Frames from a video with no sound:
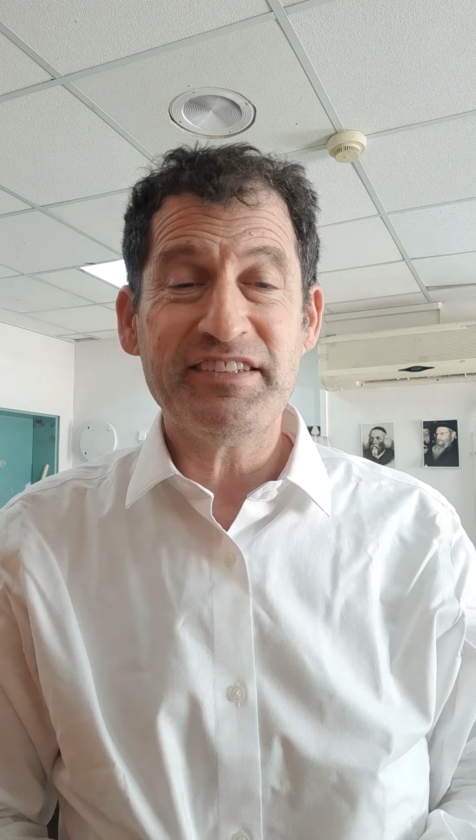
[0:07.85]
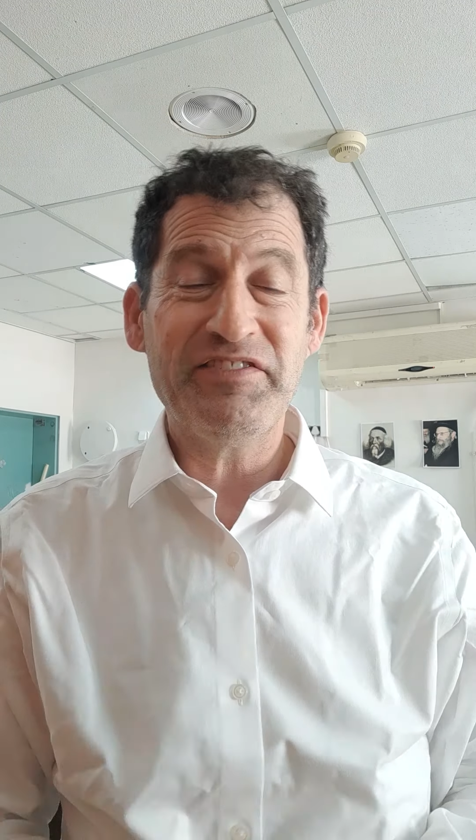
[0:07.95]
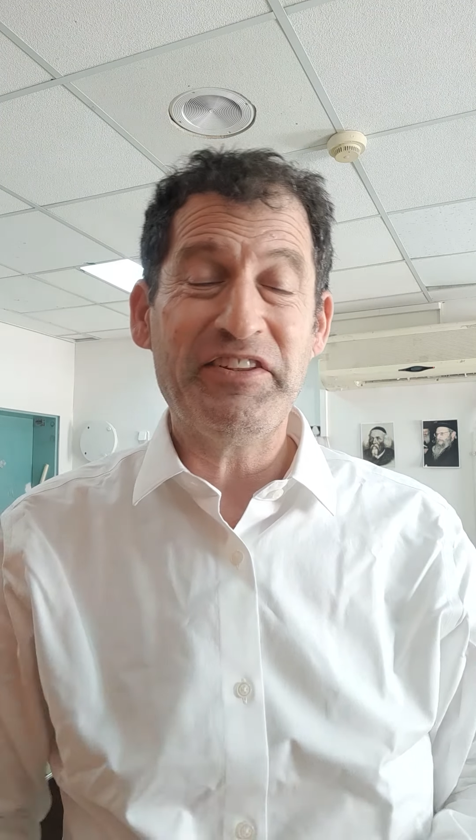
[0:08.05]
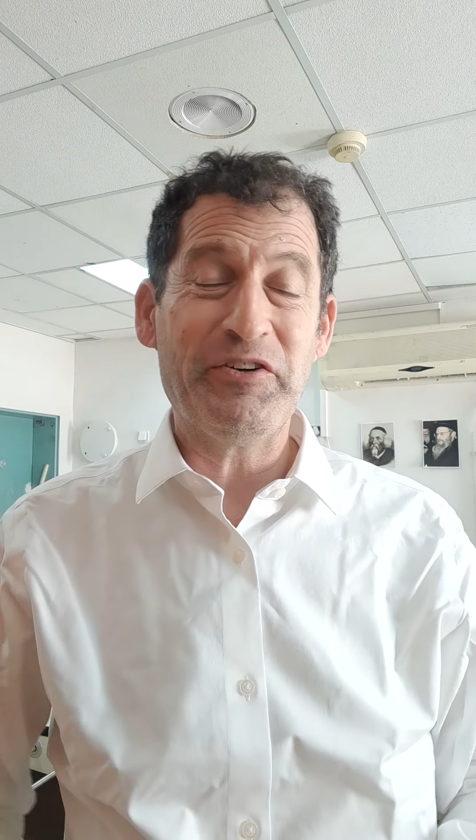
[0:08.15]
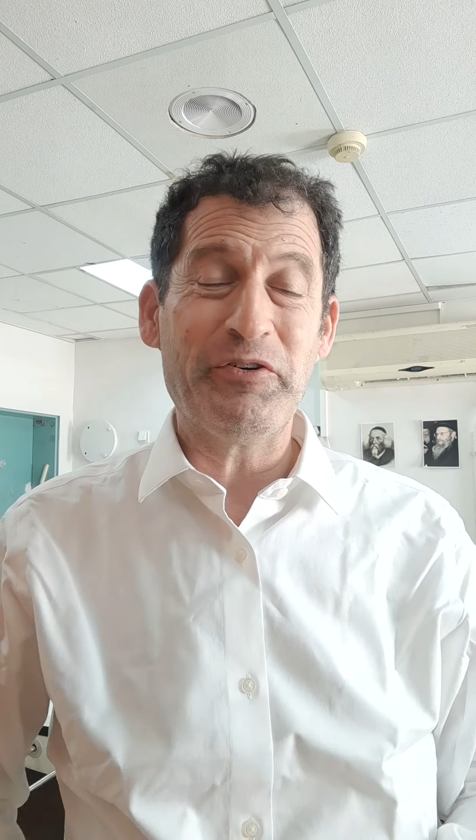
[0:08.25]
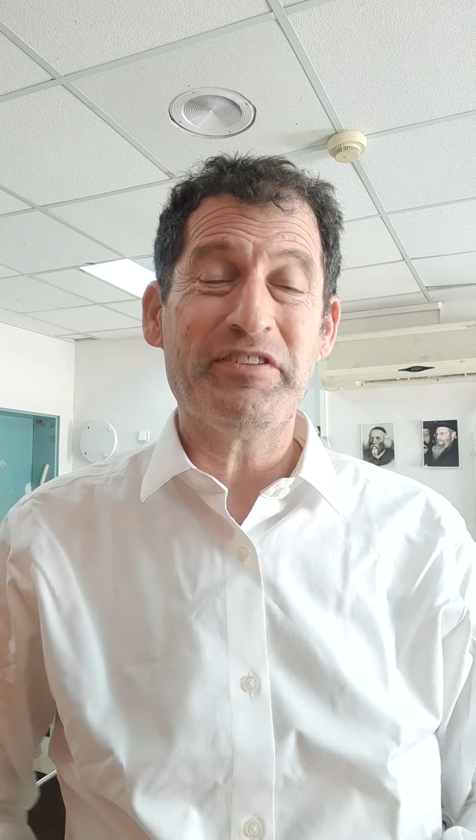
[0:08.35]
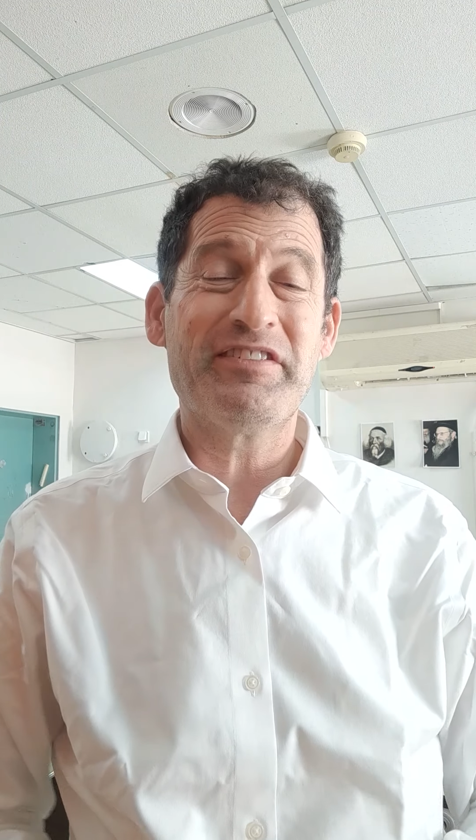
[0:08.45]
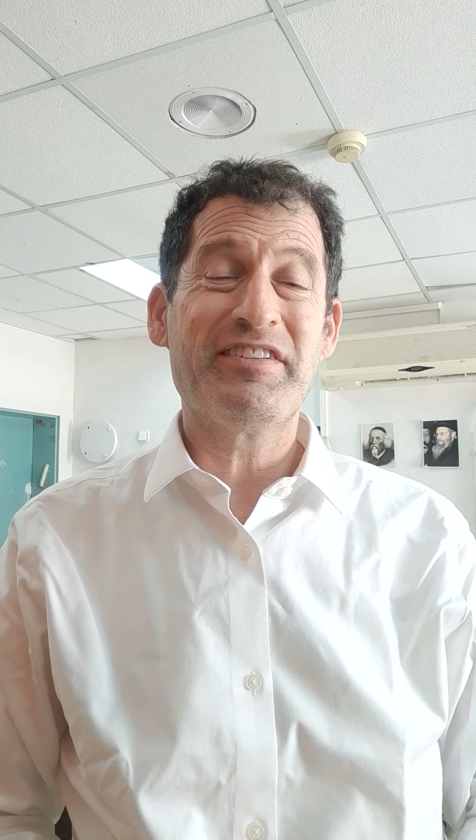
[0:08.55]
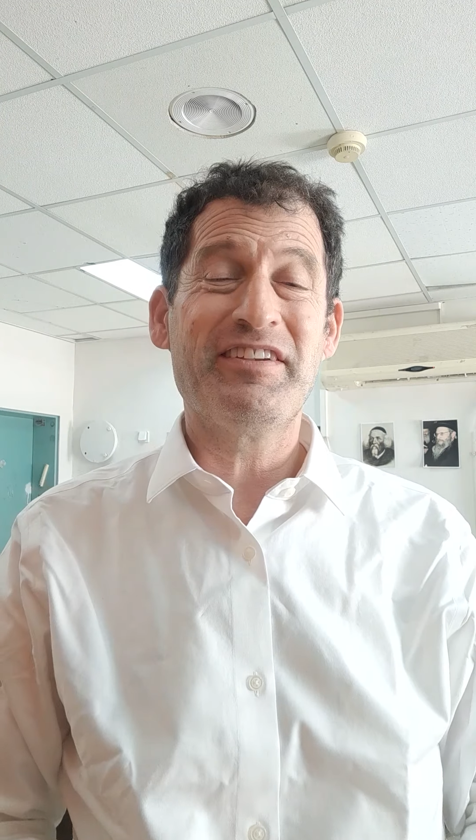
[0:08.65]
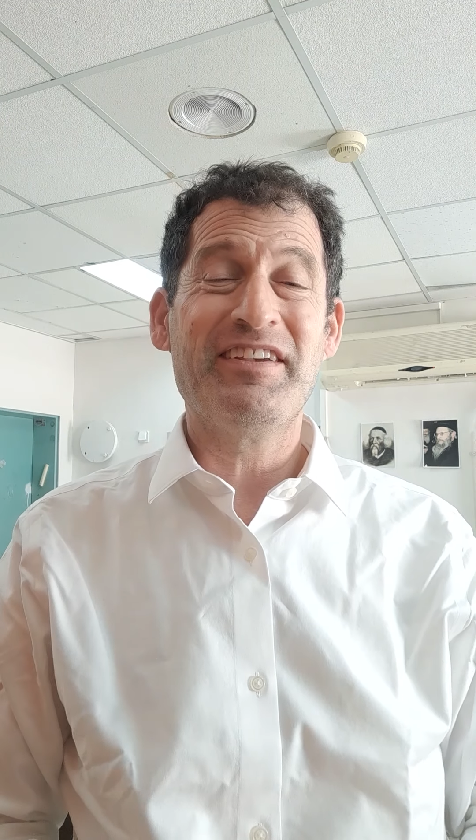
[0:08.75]
Even though
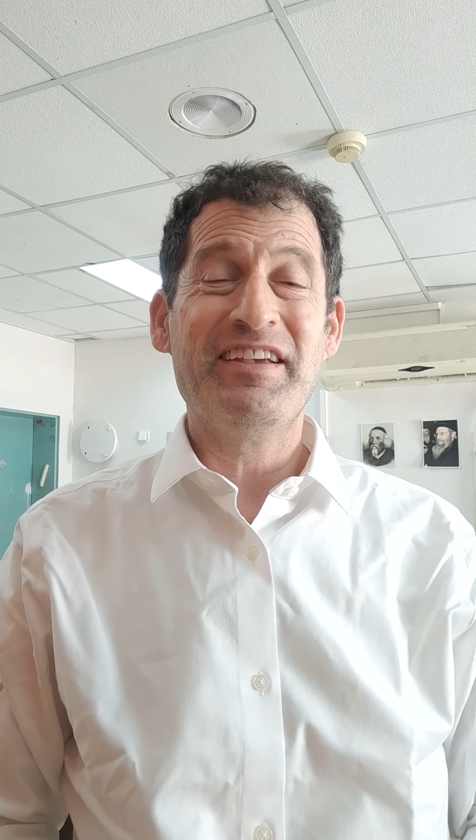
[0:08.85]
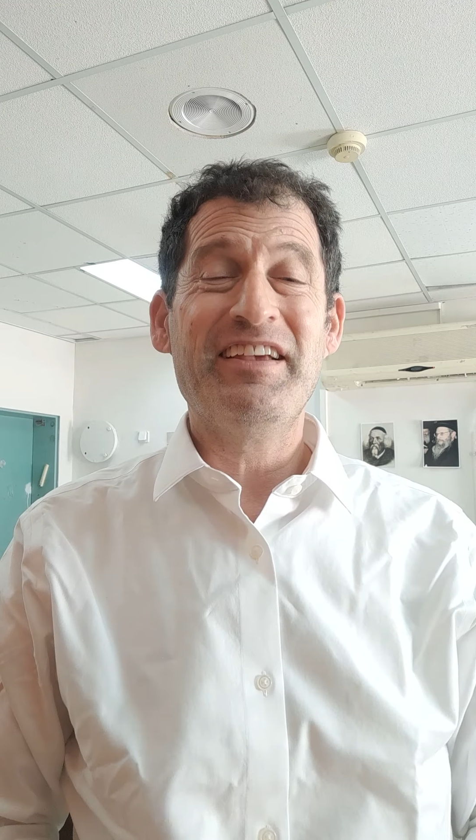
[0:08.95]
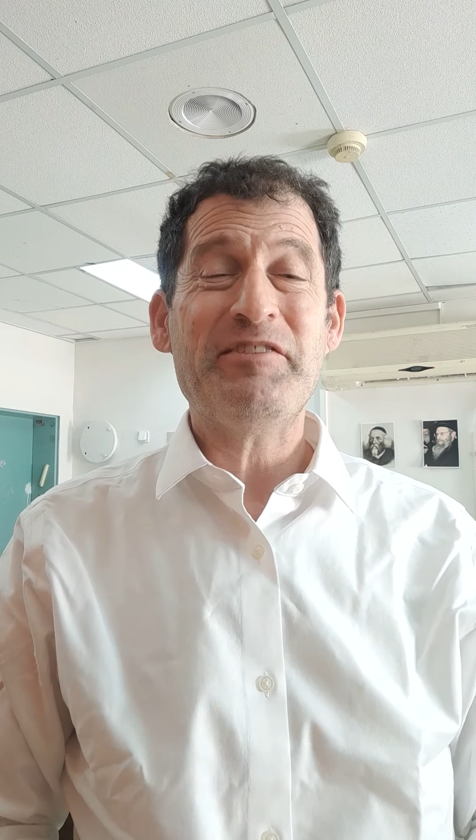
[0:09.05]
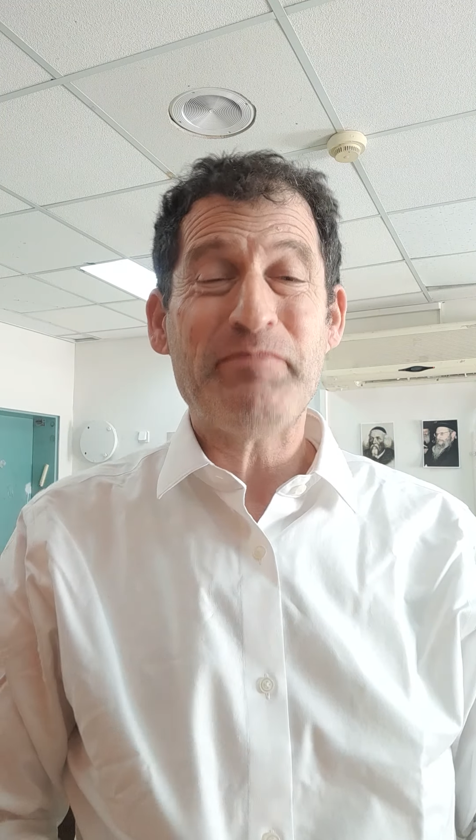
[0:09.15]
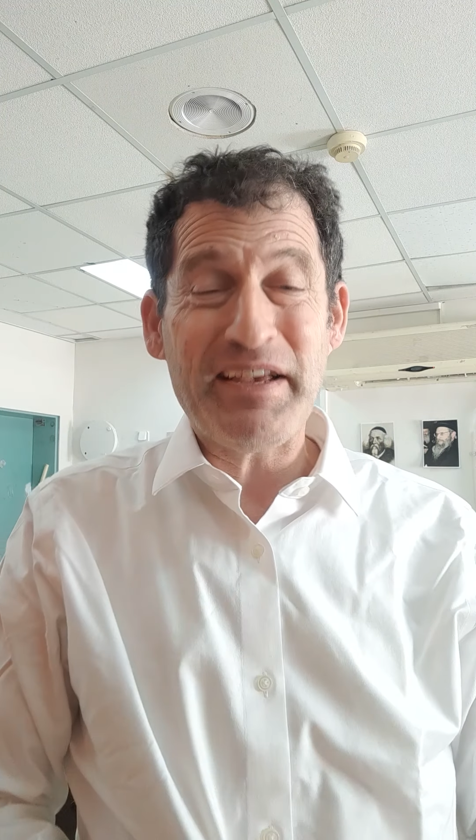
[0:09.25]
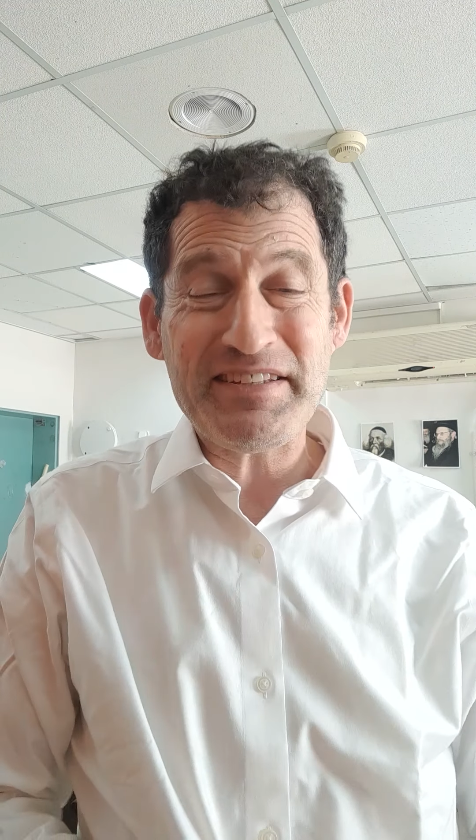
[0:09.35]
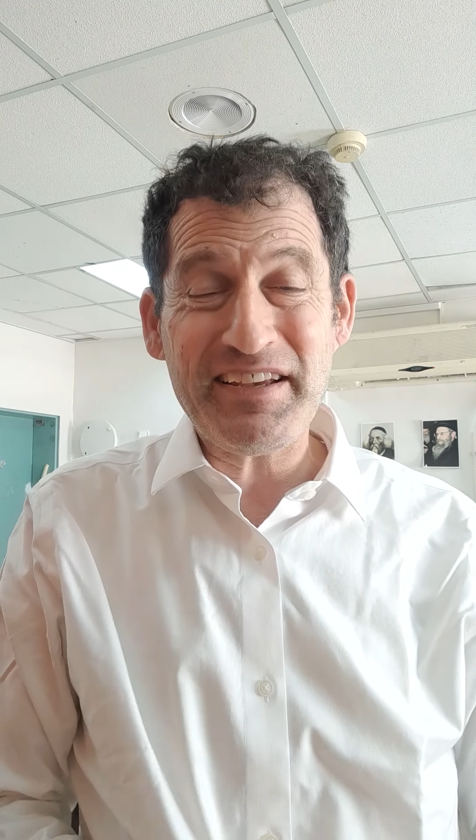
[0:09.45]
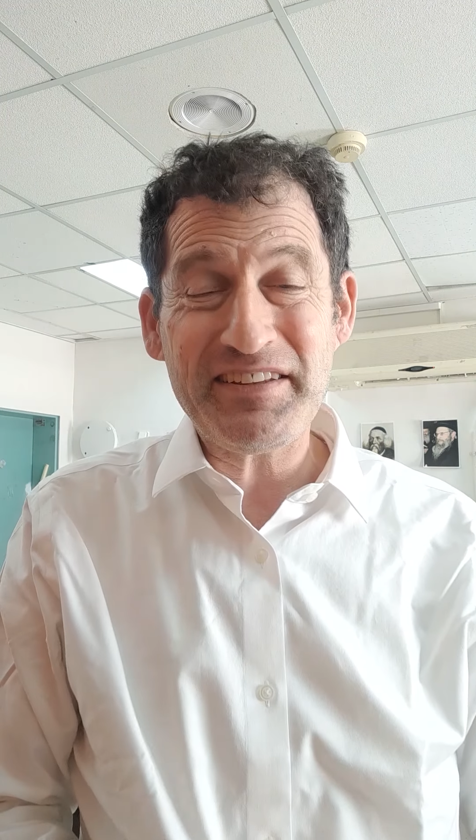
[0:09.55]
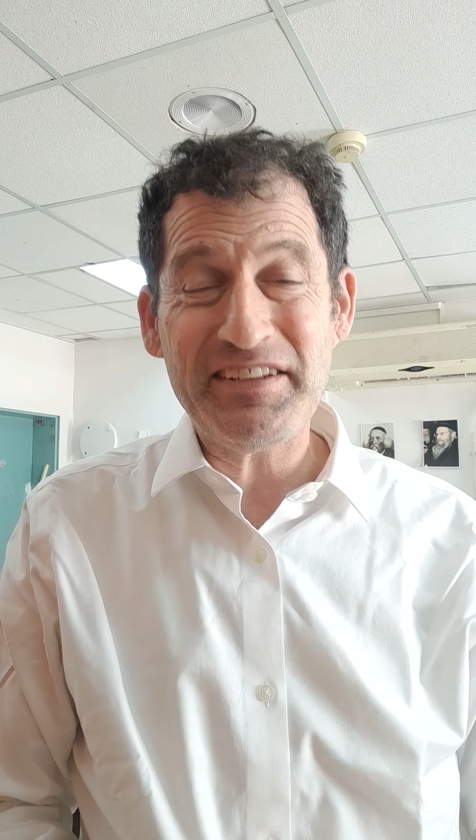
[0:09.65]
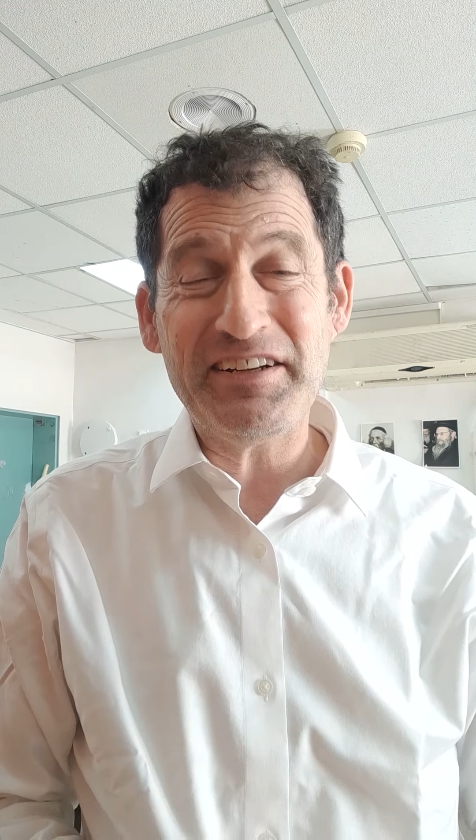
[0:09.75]
it's
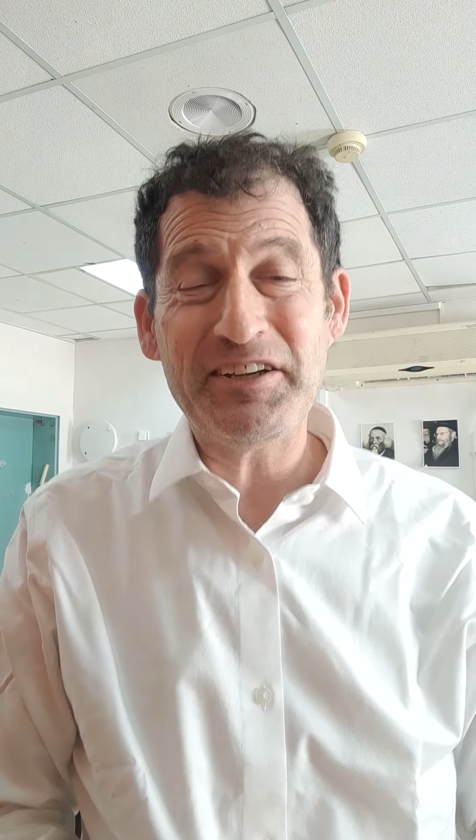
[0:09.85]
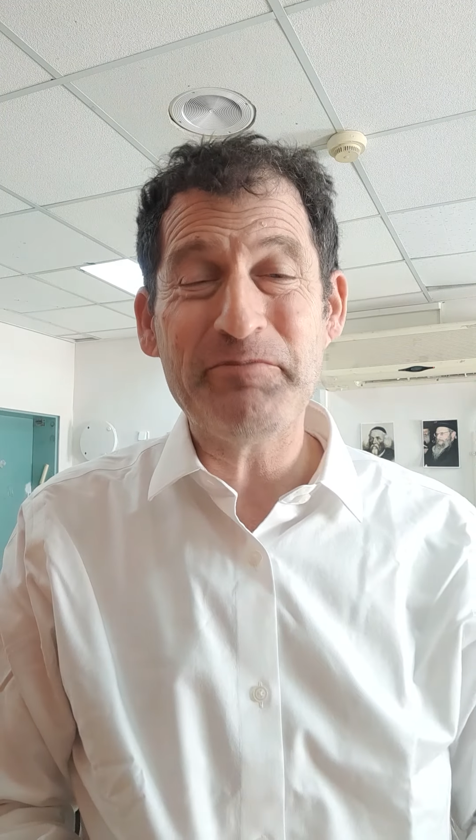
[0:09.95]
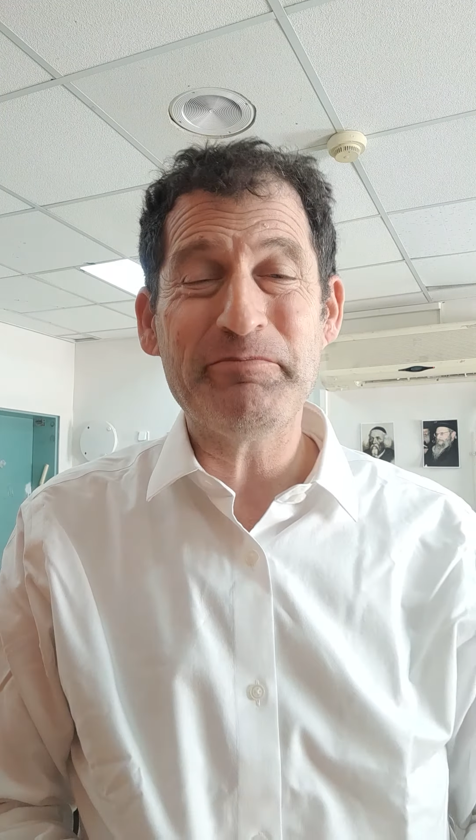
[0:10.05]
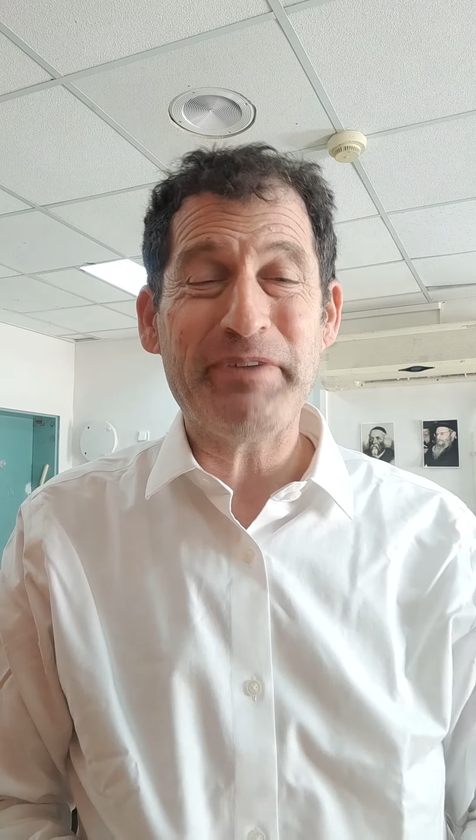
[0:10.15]
Pesach time,